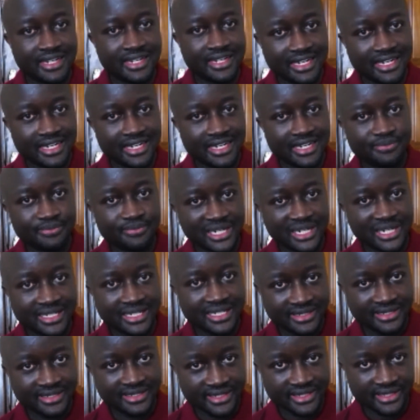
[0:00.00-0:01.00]
as bad as
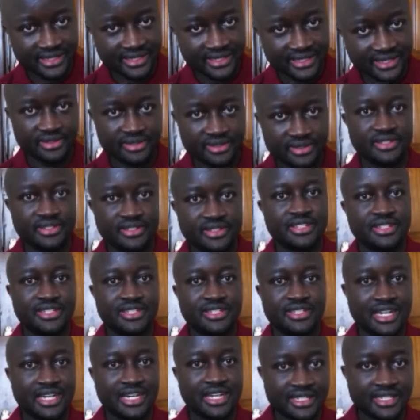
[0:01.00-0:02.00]
it
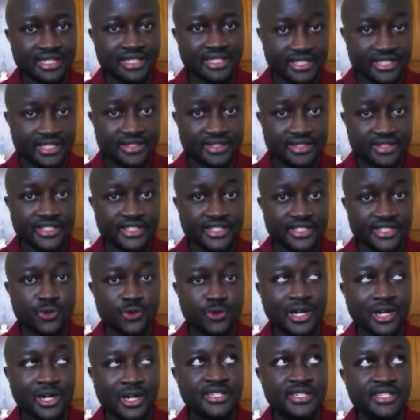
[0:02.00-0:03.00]
is
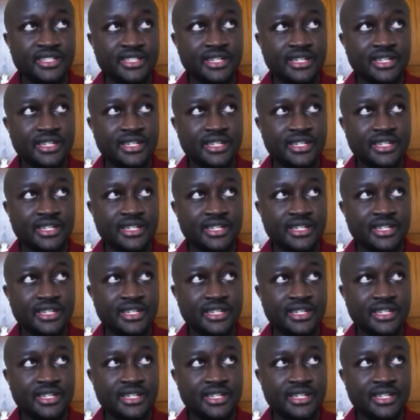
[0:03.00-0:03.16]
quite,